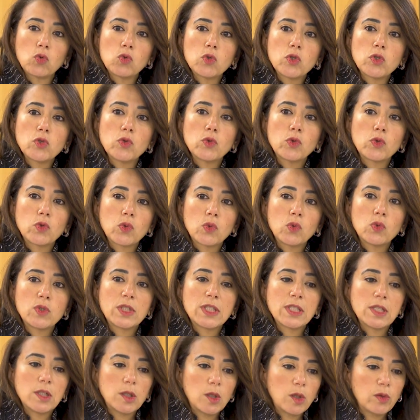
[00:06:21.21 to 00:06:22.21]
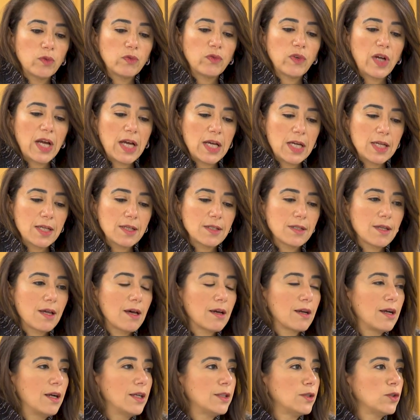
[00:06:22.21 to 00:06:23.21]
also to serve as
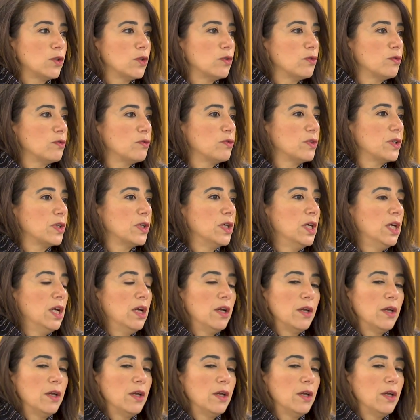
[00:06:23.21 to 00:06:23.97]
a kind of, uh,